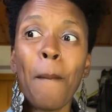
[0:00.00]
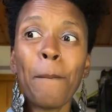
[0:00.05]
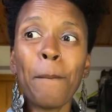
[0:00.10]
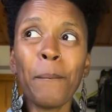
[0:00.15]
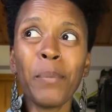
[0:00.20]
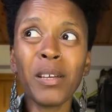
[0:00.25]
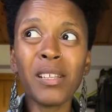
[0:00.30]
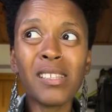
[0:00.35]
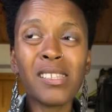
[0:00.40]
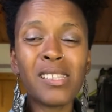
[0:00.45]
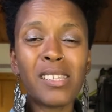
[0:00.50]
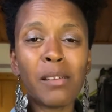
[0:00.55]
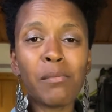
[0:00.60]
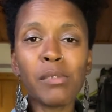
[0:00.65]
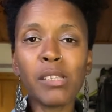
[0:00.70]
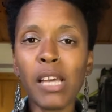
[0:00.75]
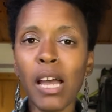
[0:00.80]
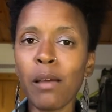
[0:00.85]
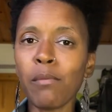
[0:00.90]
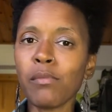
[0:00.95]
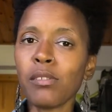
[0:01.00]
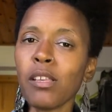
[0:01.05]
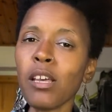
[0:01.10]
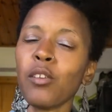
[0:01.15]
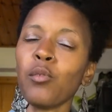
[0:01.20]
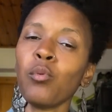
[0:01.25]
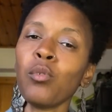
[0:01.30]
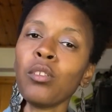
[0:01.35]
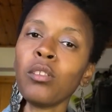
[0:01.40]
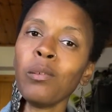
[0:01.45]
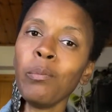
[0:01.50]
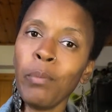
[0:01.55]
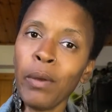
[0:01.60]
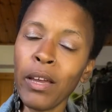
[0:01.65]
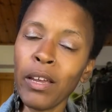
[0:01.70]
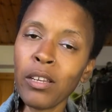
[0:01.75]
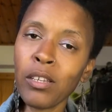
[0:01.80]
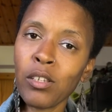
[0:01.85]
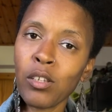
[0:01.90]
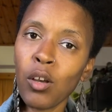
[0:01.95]
But sometimes that will
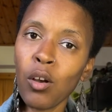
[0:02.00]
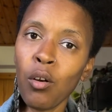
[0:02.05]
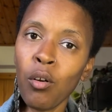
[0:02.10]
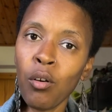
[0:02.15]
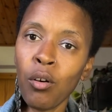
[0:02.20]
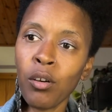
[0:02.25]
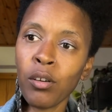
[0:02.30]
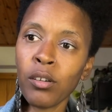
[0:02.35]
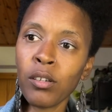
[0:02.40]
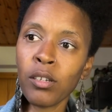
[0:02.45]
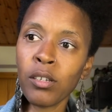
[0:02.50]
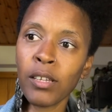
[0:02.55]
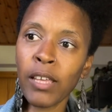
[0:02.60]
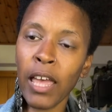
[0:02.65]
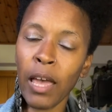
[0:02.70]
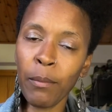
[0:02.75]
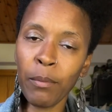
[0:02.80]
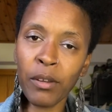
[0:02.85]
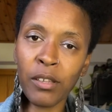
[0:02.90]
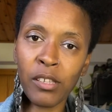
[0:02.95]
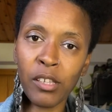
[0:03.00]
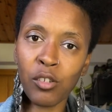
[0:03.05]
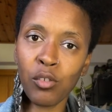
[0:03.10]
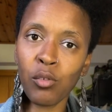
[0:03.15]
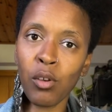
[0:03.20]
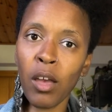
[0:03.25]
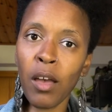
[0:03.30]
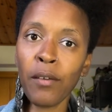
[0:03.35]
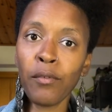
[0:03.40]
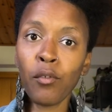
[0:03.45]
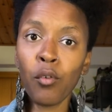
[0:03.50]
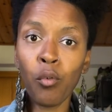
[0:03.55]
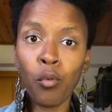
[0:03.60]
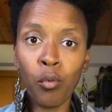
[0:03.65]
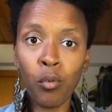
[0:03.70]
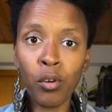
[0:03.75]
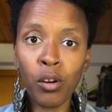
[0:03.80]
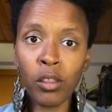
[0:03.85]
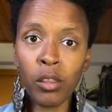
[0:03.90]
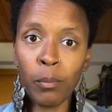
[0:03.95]
depend on the cabinets that you have
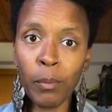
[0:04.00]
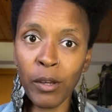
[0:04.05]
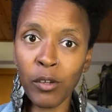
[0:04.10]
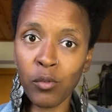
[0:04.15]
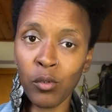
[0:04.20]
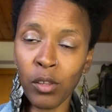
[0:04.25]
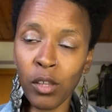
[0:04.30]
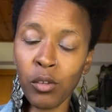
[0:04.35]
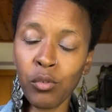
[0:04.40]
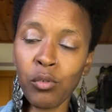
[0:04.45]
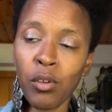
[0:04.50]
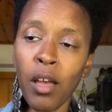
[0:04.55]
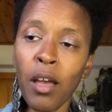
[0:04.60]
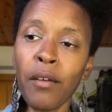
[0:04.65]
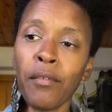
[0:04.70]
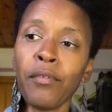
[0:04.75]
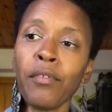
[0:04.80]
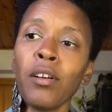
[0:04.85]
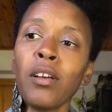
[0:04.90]
or the pantry that you have.